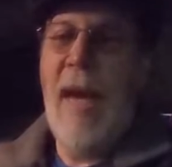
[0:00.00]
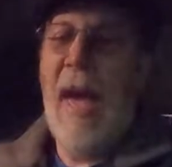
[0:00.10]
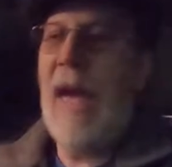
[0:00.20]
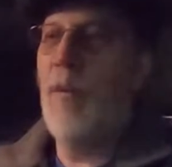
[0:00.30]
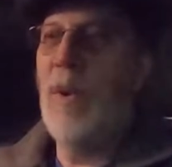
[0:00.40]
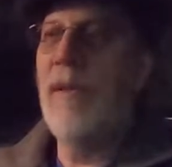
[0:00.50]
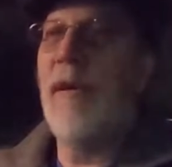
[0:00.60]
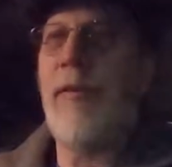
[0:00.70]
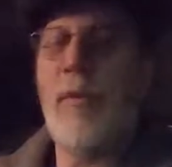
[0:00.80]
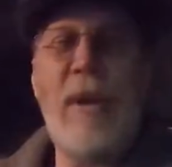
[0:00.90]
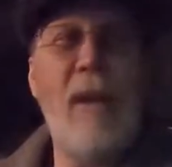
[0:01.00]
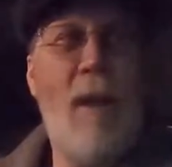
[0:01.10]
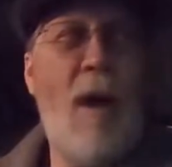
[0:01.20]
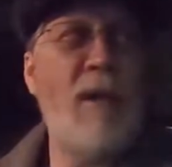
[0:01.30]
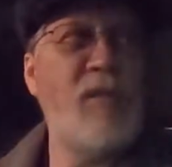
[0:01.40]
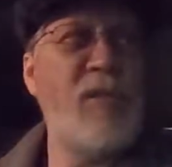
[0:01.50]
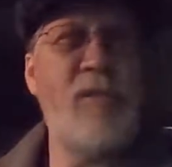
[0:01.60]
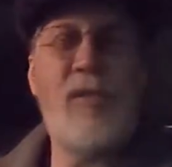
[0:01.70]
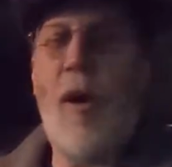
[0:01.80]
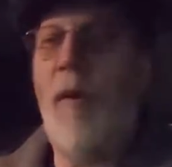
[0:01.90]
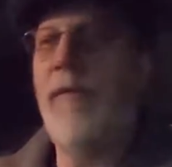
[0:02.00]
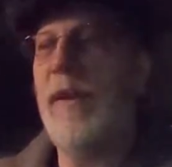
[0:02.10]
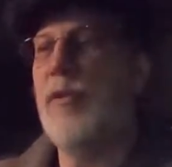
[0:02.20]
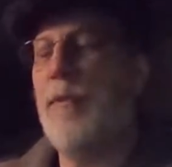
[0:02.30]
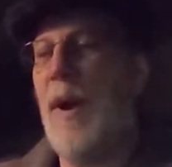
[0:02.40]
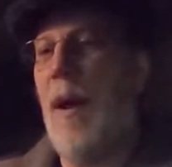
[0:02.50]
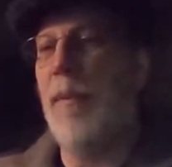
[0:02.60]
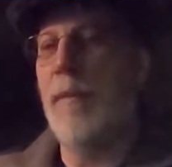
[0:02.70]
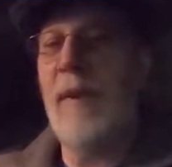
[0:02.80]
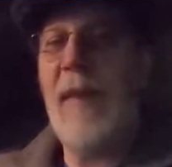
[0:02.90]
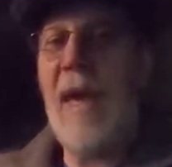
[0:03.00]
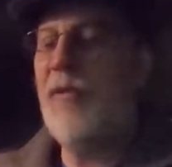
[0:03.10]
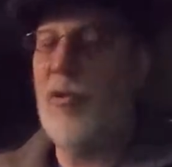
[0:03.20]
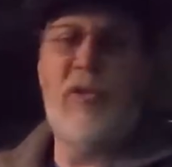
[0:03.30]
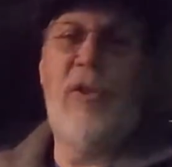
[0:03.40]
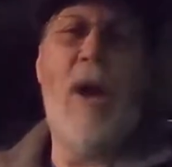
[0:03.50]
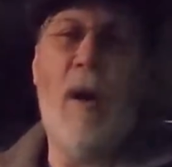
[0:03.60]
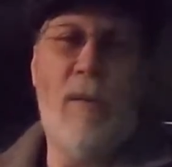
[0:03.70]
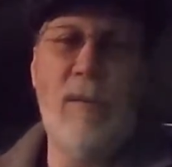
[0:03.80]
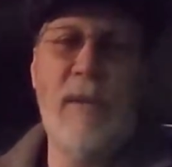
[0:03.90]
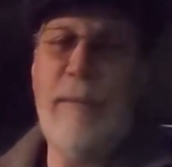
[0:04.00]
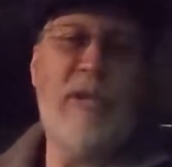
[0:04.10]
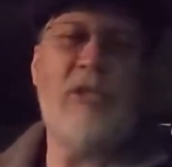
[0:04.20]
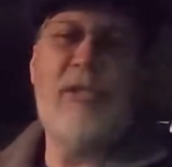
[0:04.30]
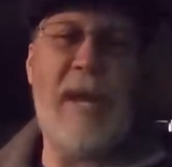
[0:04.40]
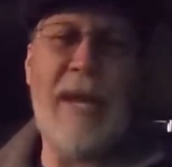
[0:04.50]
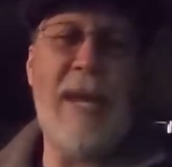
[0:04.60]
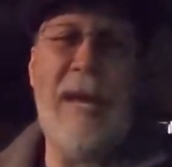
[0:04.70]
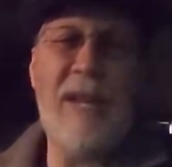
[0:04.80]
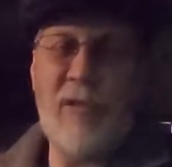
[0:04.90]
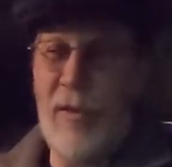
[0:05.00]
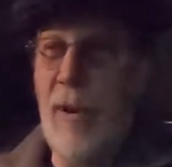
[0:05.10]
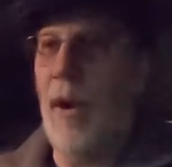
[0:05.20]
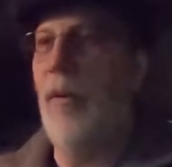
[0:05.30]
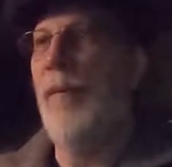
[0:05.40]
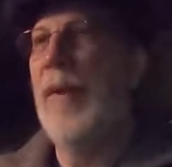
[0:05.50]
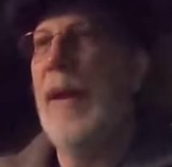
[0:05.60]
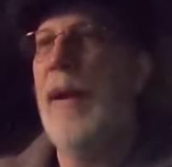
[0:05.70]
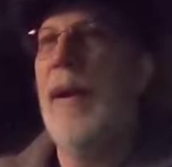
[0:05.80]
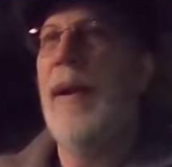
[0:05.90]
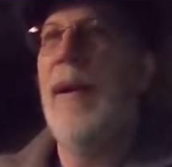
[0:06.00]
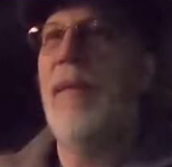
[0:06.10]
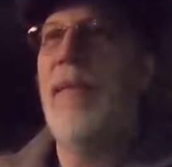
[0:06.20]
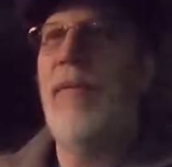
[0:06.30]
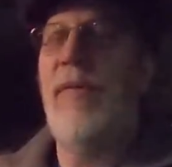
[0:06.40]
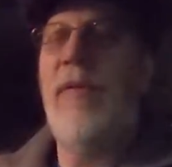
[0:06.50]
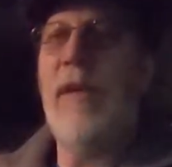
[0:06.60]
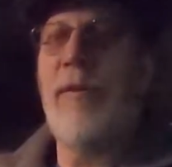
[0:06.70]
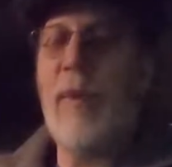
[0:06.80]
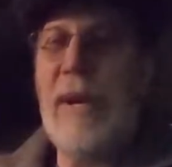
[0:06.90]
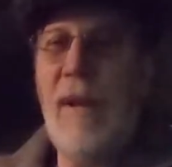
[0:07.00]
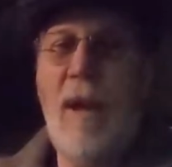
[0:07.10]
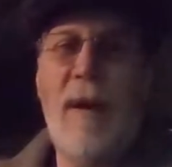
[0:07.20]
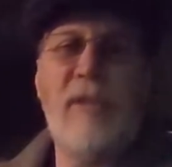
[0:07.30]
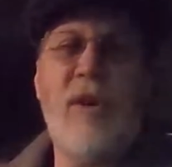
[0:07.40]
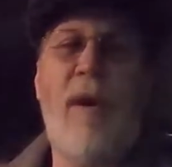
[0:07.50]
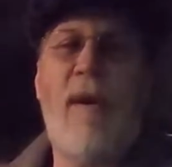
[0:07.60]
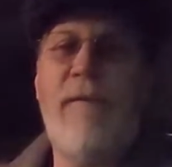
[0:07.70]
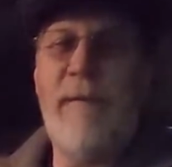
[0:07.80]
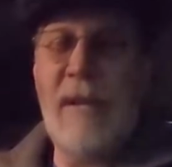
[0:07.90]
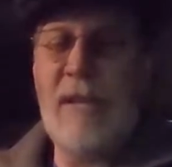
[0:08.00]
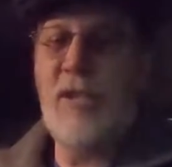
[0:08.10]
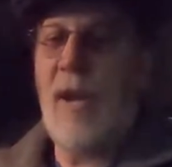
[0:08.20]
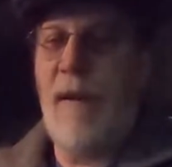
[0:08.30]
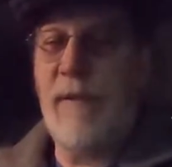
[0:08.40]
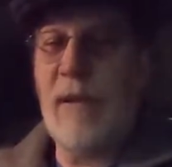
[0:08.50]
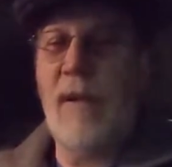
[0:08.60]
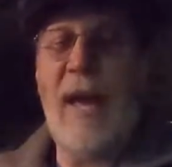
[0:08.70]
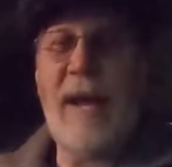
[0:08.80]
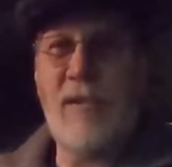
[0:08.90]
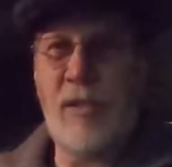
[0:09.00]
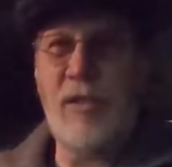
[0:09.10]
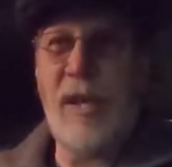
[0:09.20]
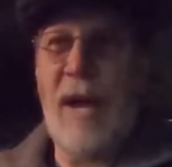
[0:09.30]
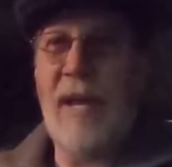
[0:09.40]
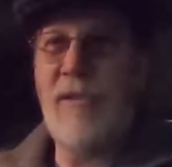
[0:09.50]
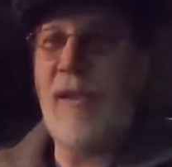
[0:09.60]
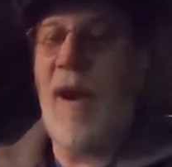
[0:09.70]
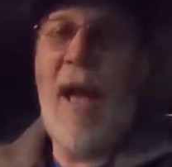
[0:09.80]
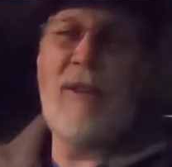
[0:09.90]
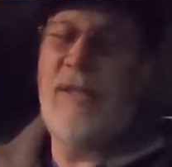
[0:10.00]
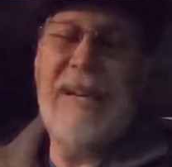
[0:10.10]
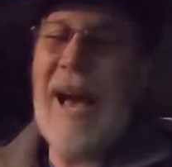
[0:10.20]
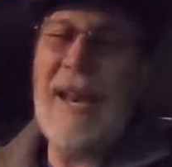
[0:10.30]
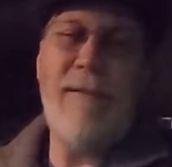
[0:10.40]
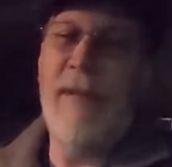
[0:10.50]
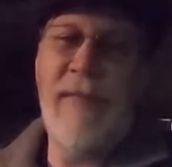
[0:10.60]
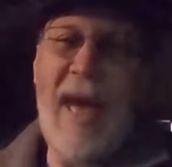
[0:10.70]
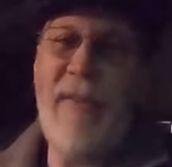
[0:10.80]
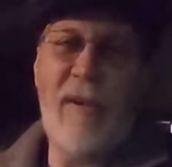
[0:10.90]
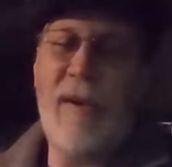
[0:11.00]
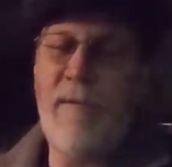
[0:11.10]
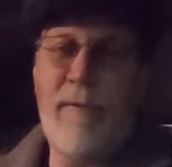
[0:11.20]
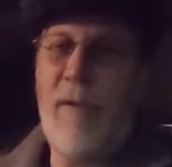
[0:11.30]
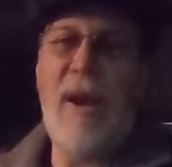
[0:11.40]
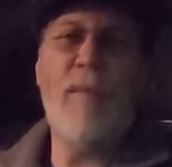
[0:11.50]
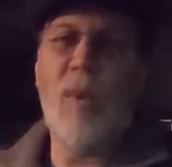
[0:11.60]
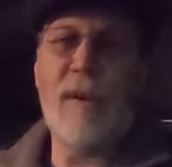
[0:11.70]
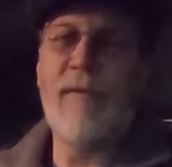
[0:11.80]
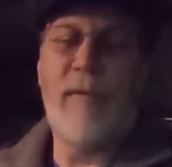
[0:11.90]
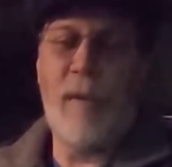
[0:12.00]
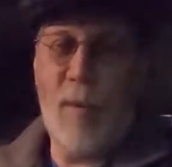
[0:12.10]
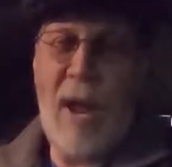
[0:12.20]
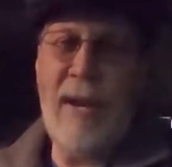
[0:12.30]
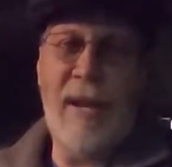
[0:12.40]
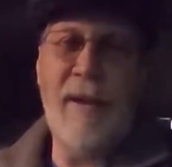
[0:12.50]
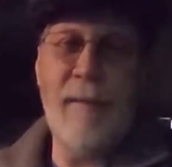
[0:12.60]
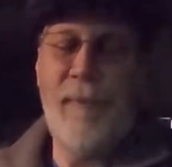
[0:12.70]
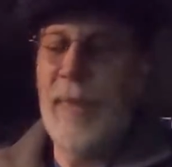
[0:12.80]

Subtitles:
hey, will the three laws solve this problem? And the answer is no. Let me just say it's no. The three laws are a philosophical exercise. They're actually not even that. They're a framework for writing.